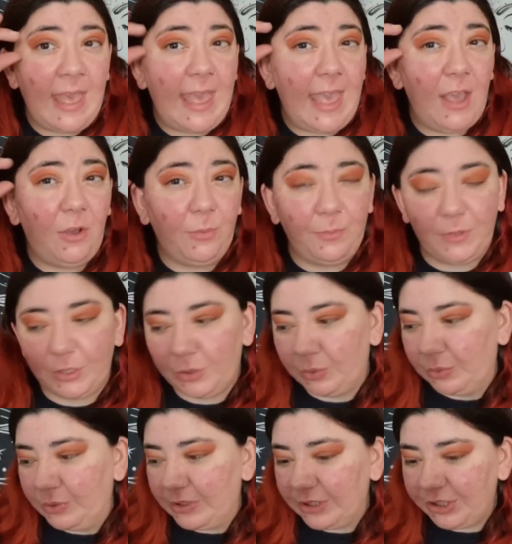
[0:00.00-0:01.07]
help the
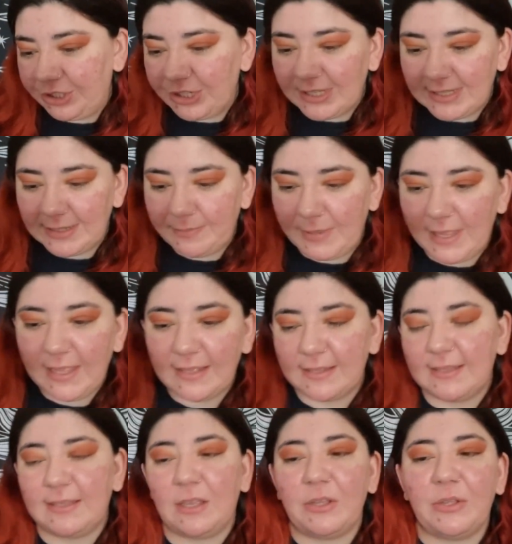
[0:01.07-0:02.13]
corners just a bit.
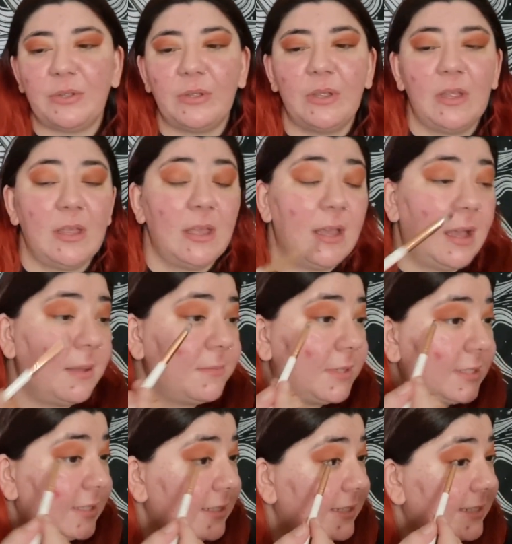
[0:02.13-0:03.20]
So I'm
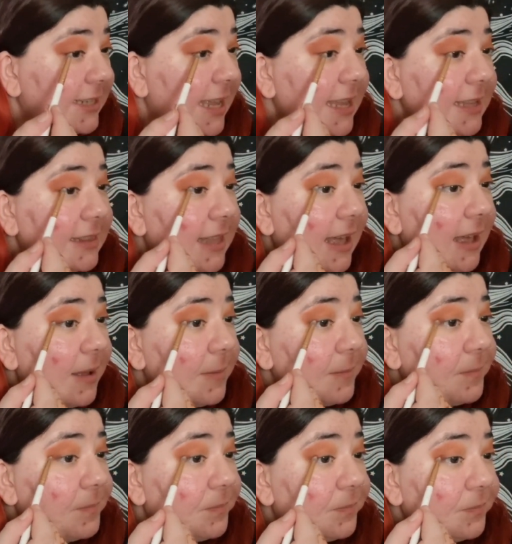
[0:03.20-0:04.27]
just going to take that
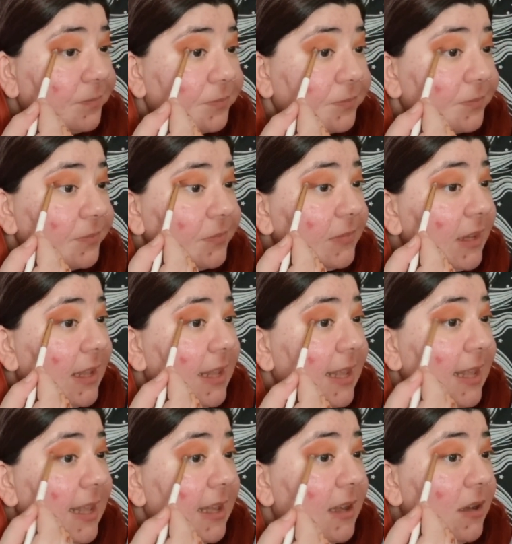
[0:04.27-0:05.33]

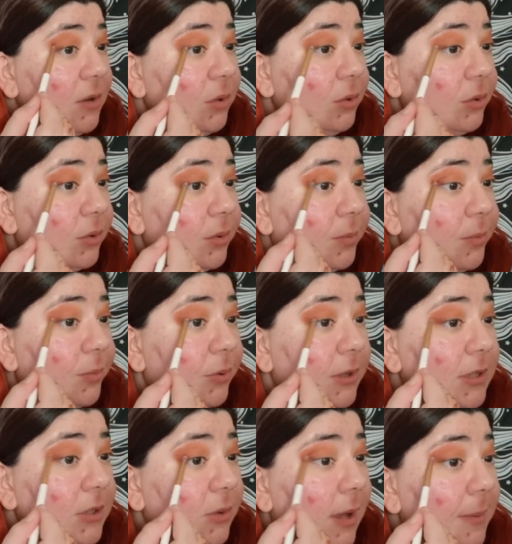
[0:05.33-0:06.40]
here. Oh,
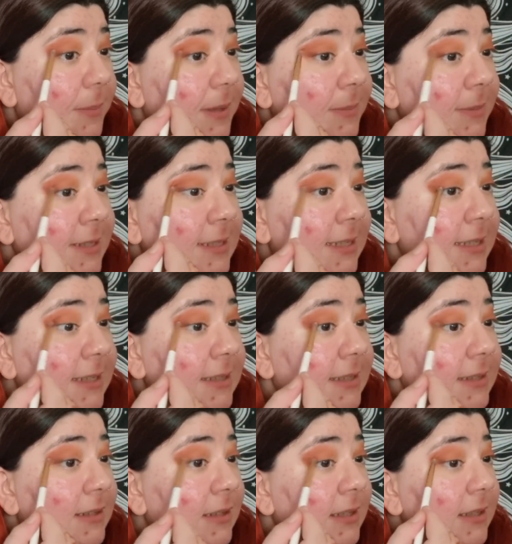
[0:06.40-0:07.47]
it's quite pigmented, it's
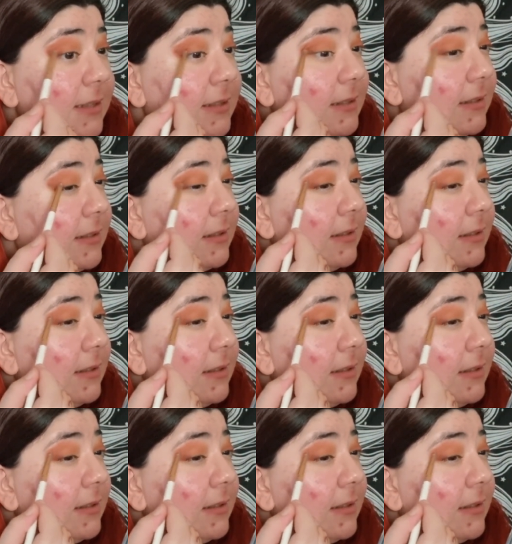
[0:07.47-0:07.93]
nice.